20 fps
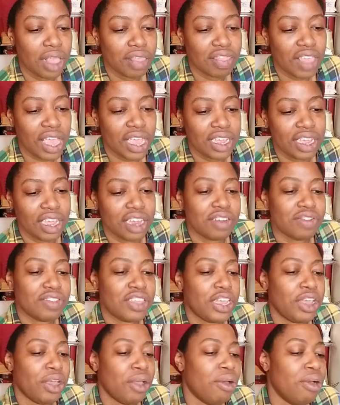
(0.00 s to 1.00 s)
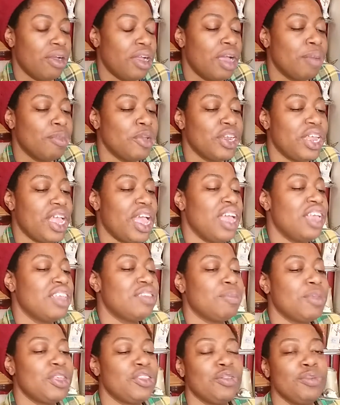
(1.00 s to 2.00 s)
that kind of thing. Or I'm going to
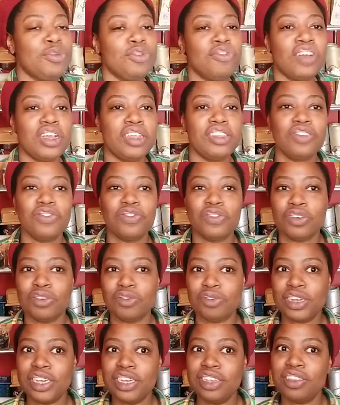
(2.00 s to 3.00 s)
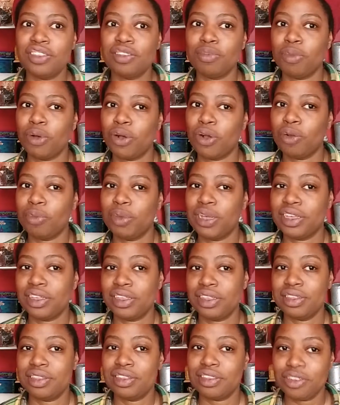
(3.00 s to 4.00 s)
ask my supervisor for a raise tomorrow
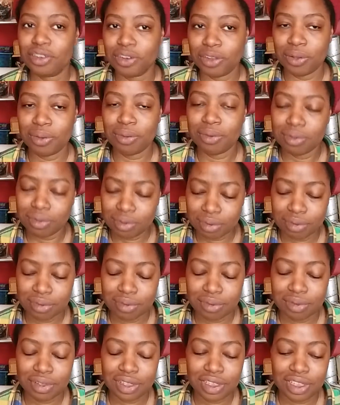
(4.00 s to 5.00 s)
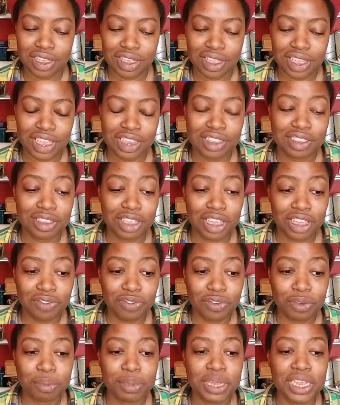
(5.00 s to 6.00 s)
because, you know, it's good
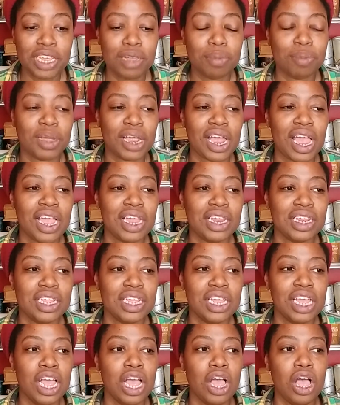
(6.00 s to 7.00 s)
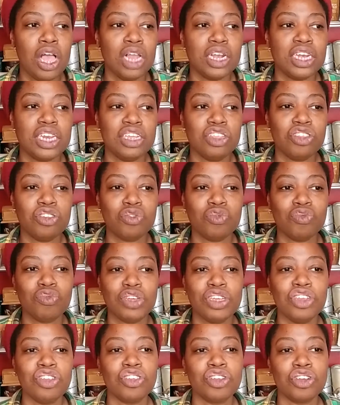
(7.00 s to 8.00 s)
for me, but I need to
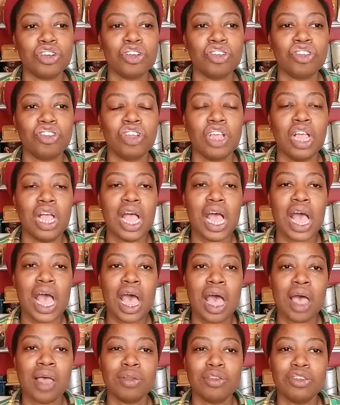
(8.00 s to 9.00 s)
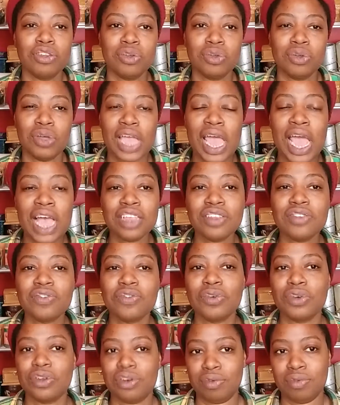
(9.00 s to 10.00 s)
research how to ask
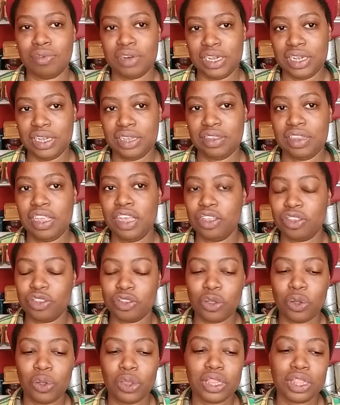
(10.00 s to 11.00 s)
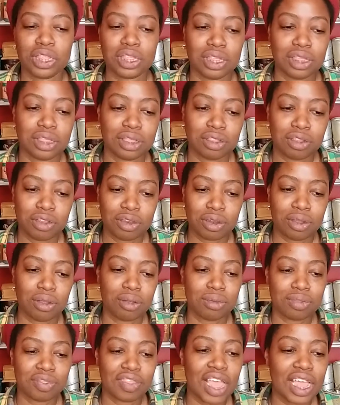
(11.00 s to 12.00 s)
for a raise. So, you
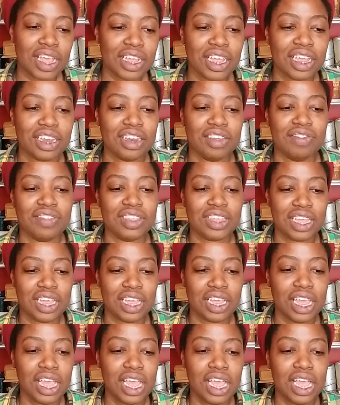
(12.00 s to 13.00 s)
know, that kind of thing.